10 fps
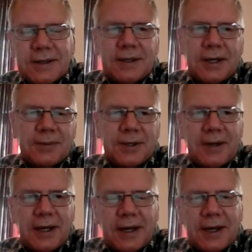going to come
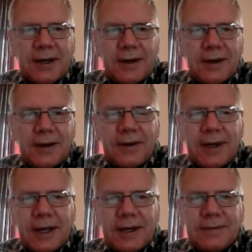straight down on our own
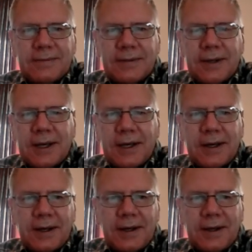head.
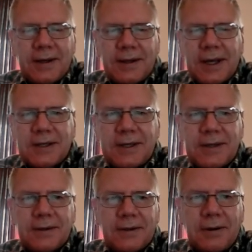And that's
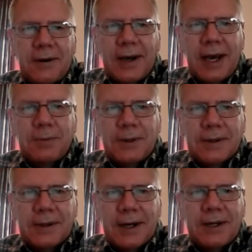either the wrong apple
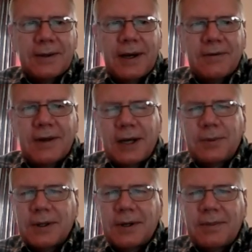or I don't have an
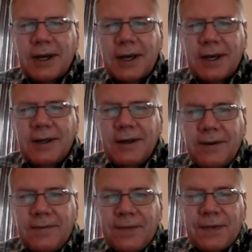apple on my head.
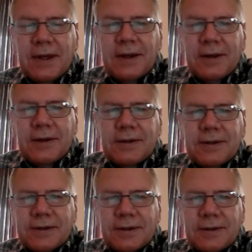
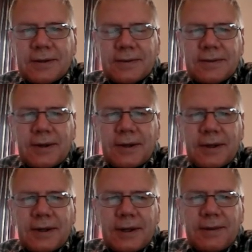So
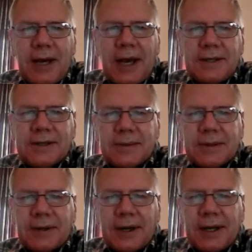the
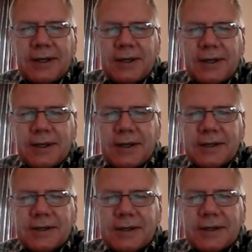maximum range
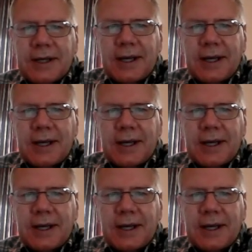is going to